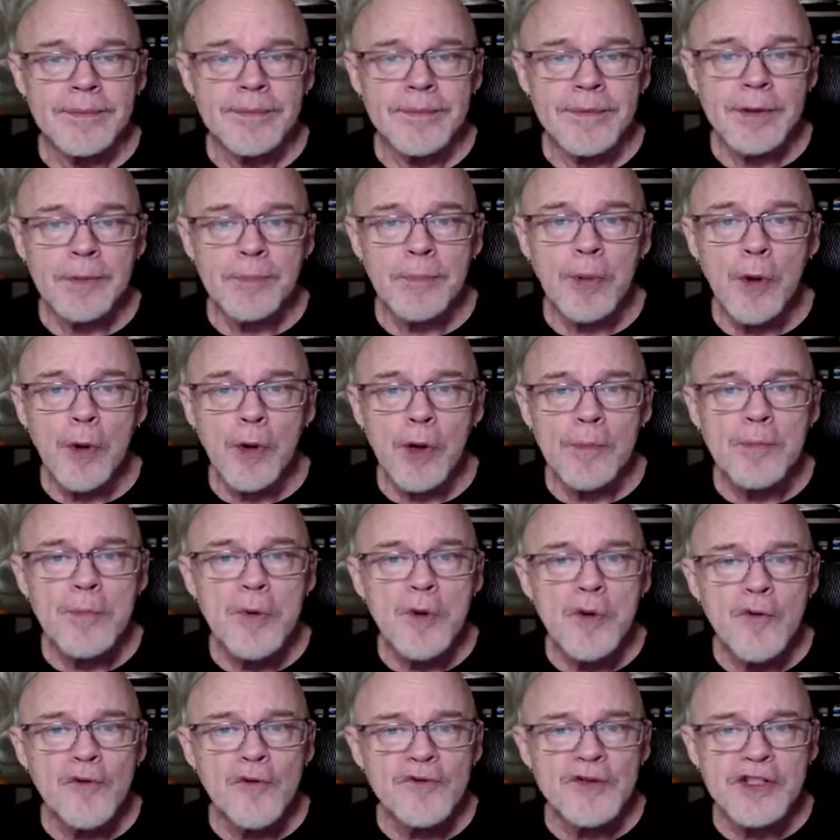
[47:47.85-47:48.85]
The boar
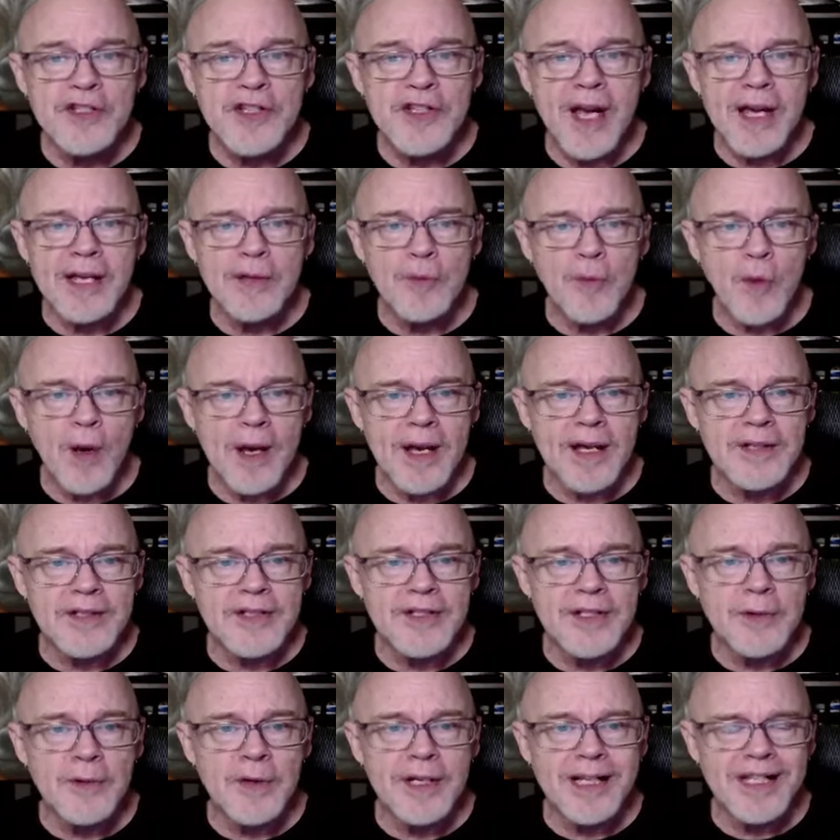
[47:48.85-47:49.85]
moved sideways,
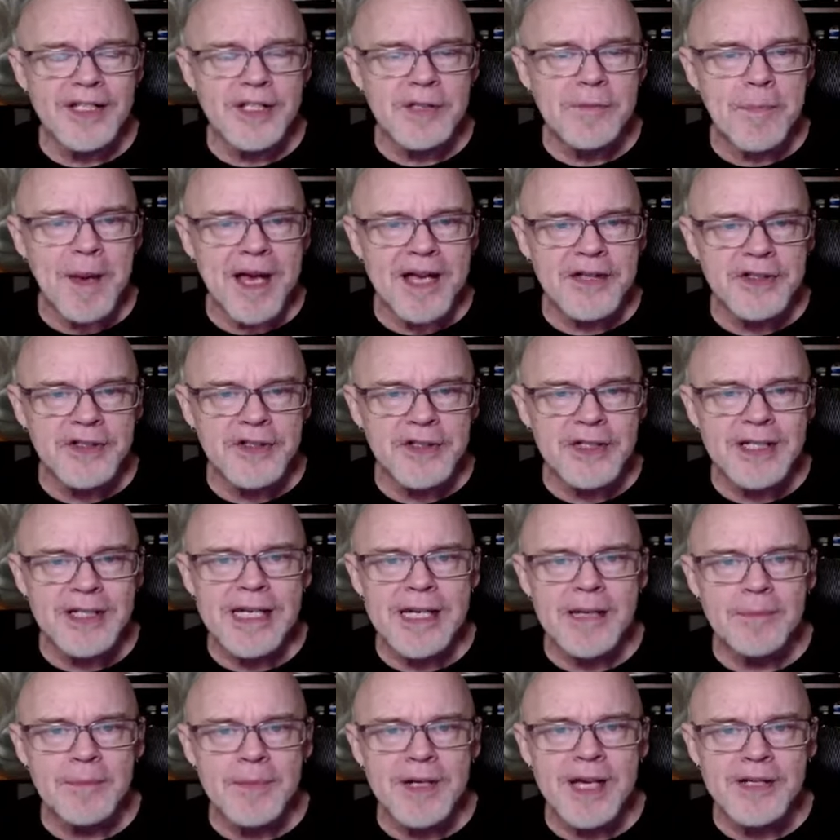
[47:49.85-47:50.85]
doing its best to
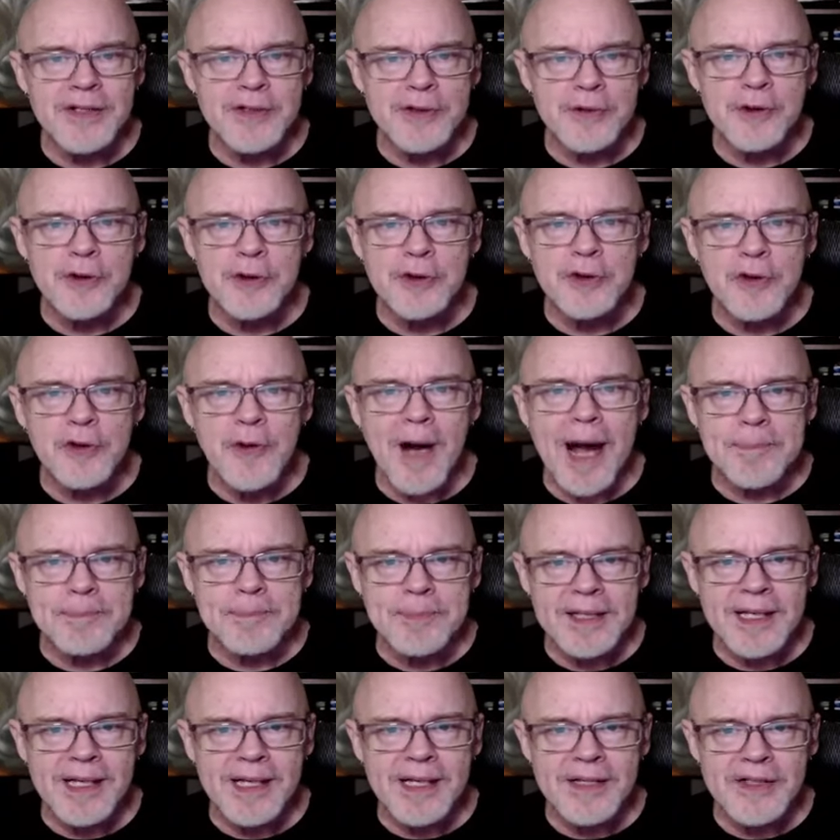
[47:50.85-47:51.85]
keep Nezeru
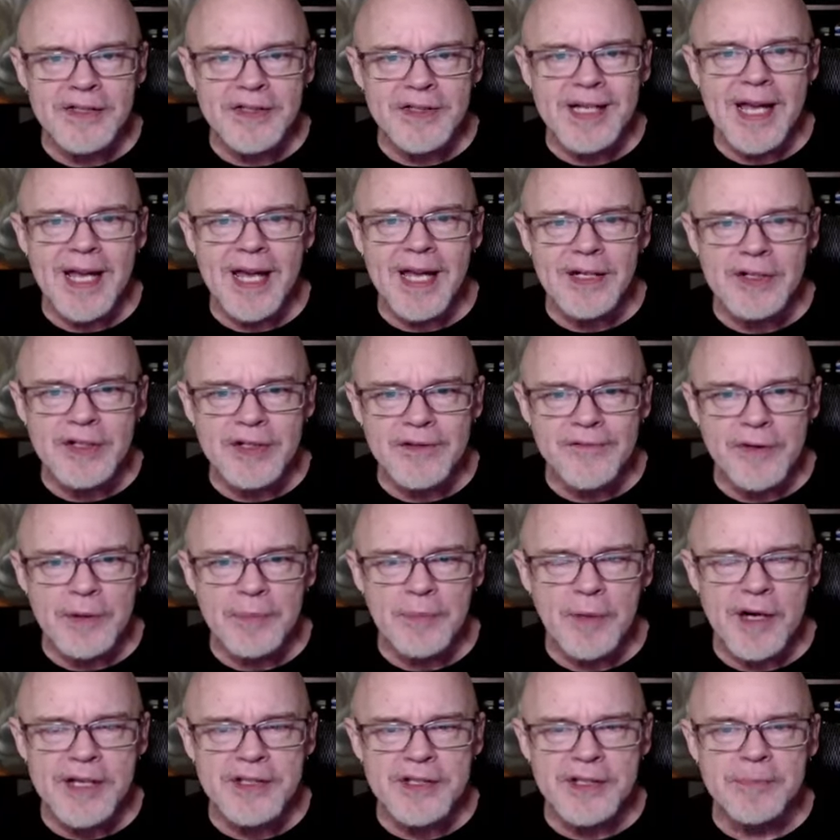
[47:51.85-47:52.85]
trapped against the edge of the
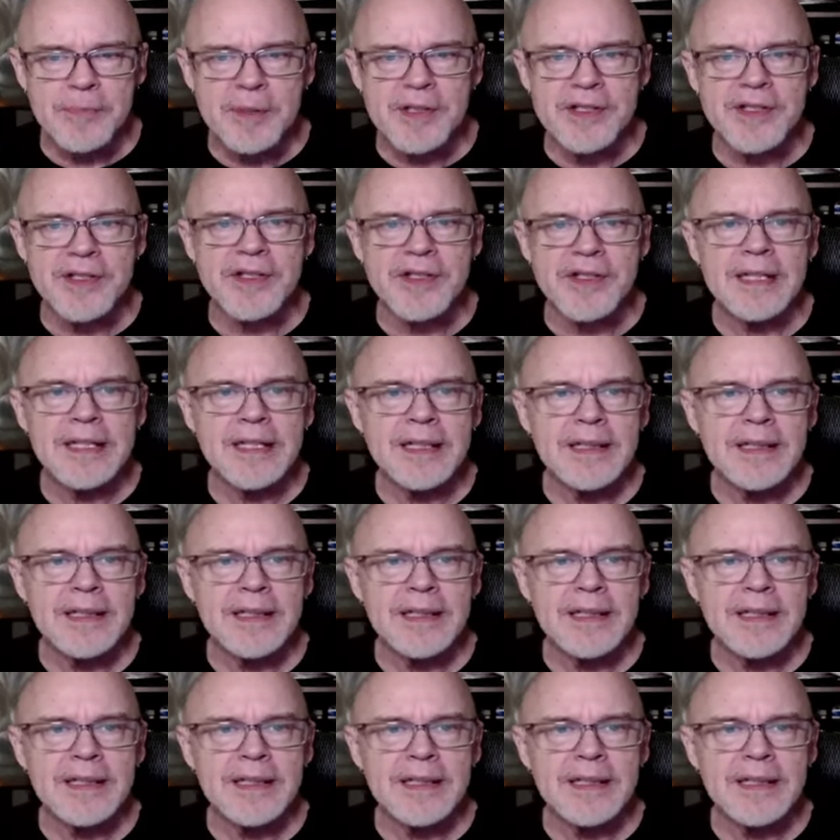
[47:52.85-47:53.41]
precipice.